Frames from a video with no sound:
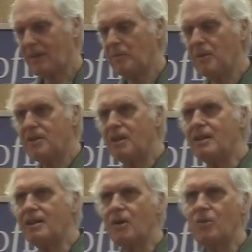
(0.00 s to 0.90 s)
But
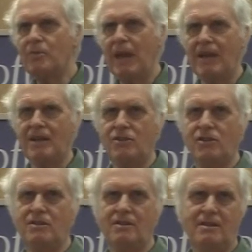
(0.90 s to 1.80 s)
certainly the whole package
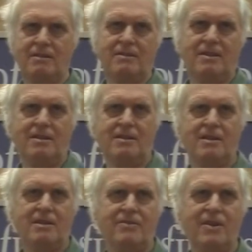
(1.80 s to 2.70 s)

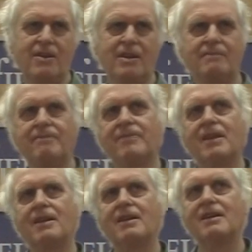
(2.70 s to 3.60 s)
is very
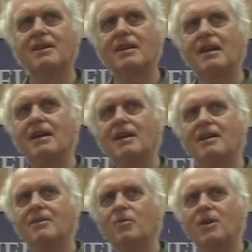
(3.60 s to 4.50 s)

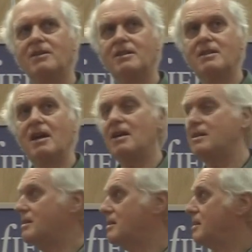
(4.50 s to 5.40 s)
well
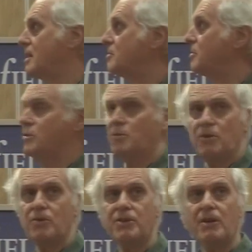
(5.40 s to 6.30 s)
designed in a sense, because we
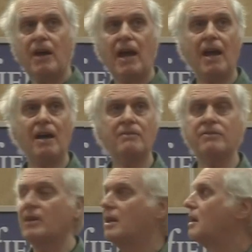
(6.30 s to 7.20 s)
also have
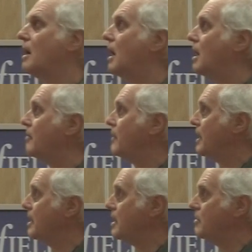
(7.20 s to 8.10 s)

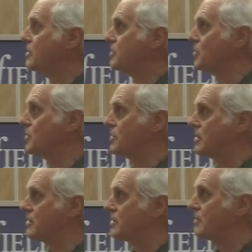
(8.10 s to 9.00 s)
innate
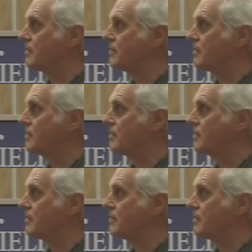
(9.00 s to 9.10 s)
resources.